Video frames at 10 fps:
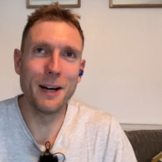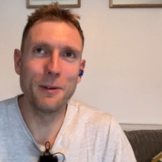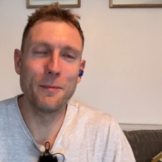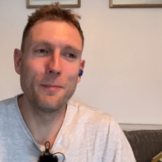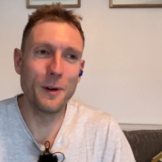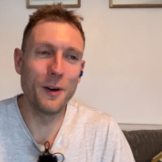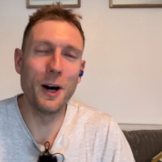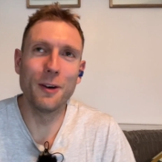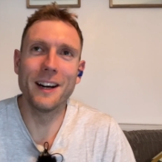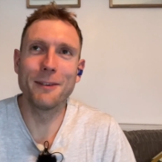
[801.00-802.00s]
with
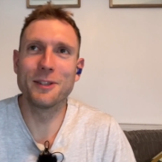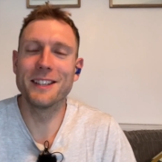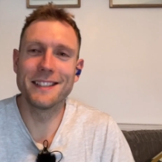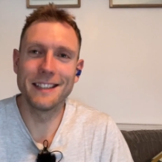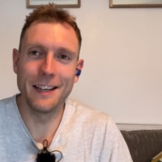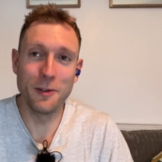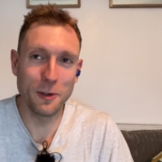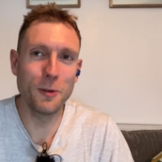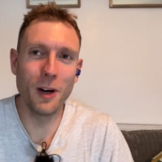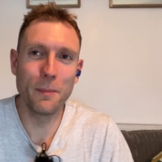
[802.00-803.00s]
heart rate, which is if you
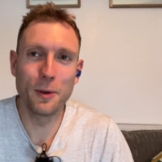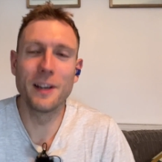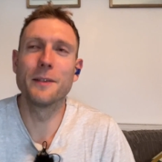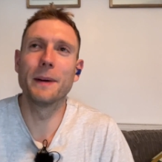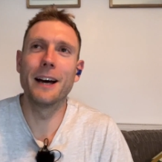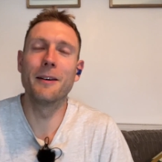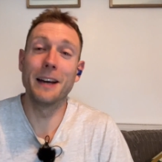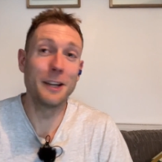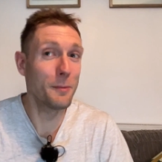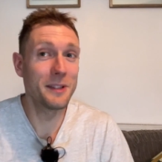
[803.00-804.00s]
do run purely to power
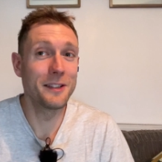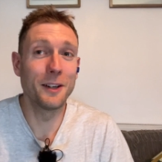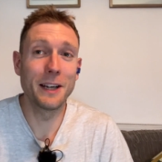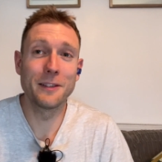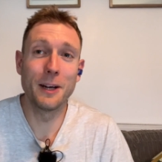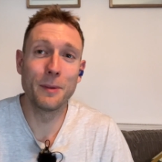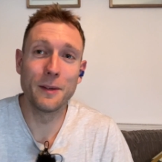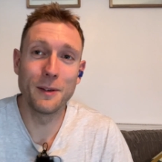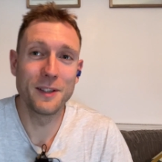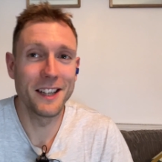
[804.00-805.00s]
and you miss a target time by a
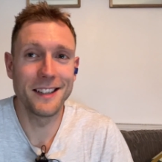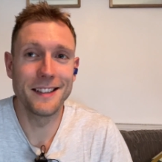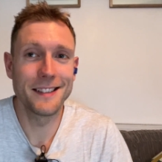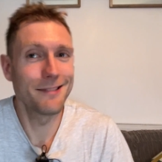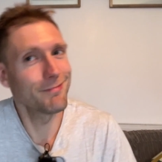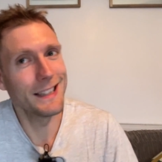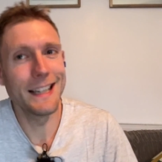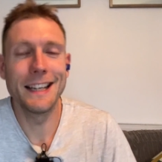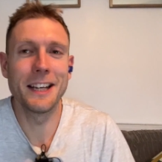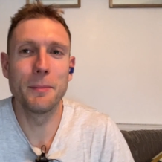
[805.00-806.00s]
few seconds,
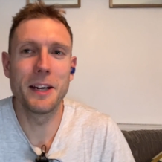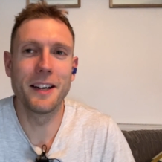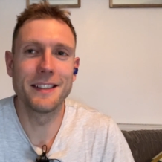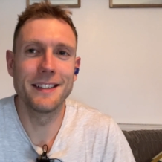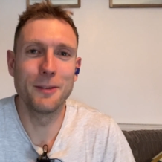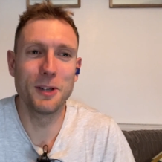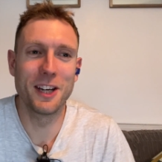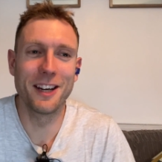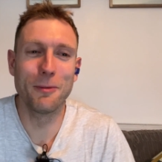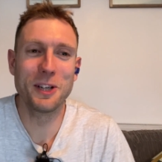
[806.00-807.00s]
you're going to be gutted. You're
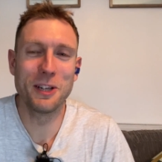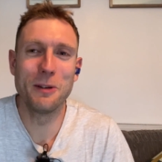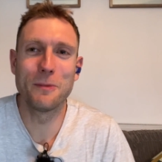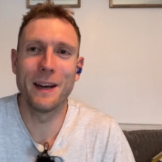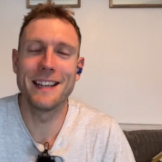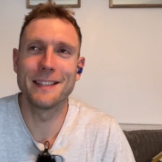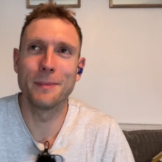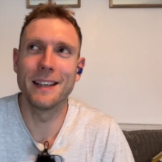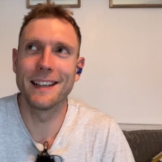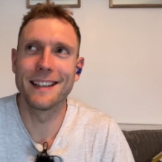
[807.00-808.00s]
going to wish you used pace a
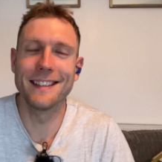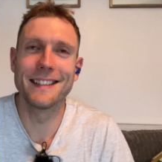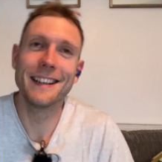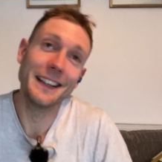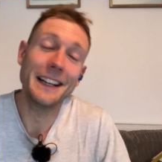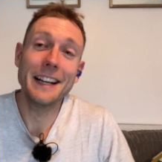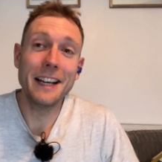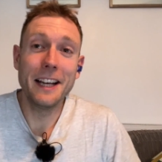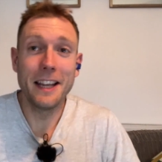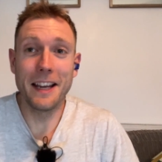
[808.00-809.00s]
bit, because
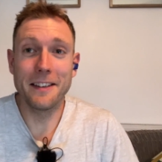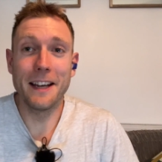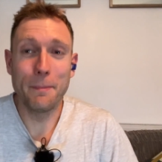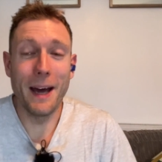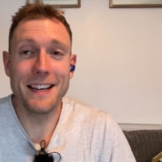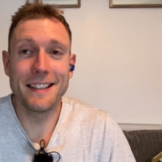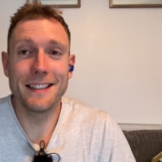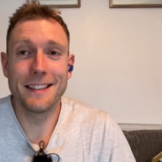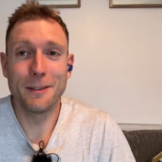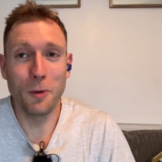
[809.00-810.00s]
at the end of the day, pace
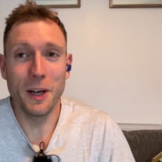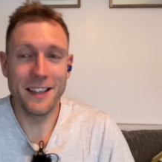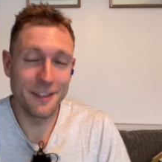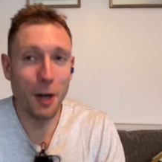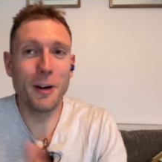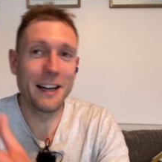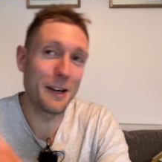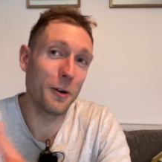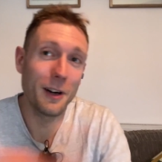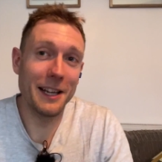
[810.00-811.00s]
is what it directly
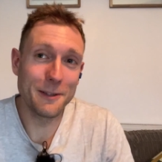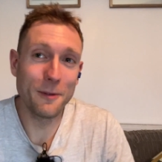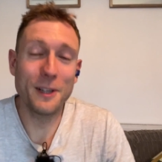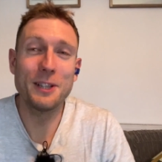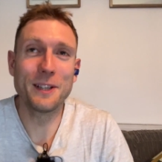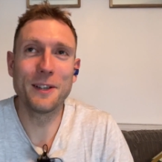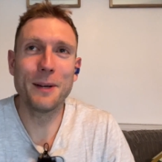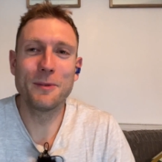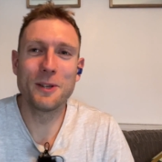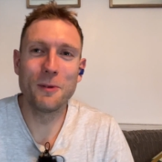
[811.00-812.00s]
correlates to a finishing
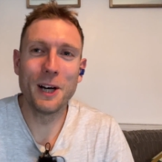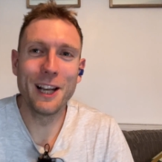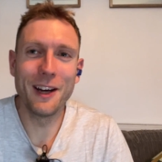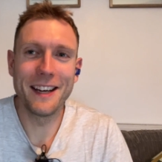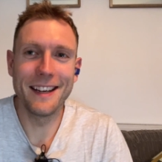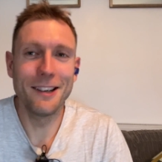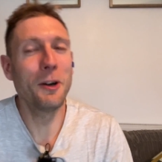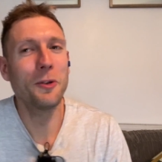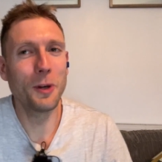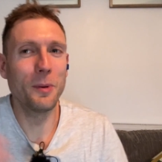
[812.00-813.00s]
time, which is why I like it
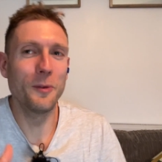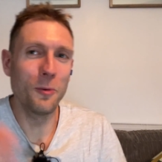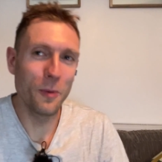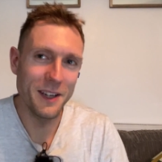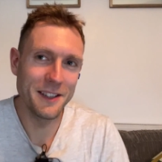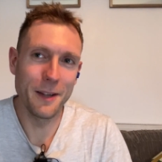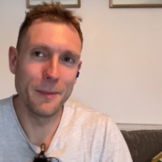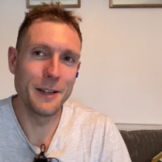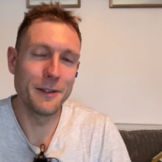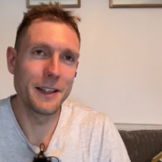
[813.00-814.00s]
on top of all these other
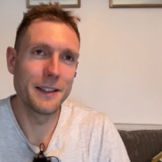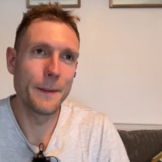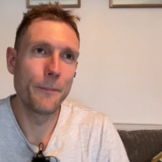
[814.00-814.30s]
metrics.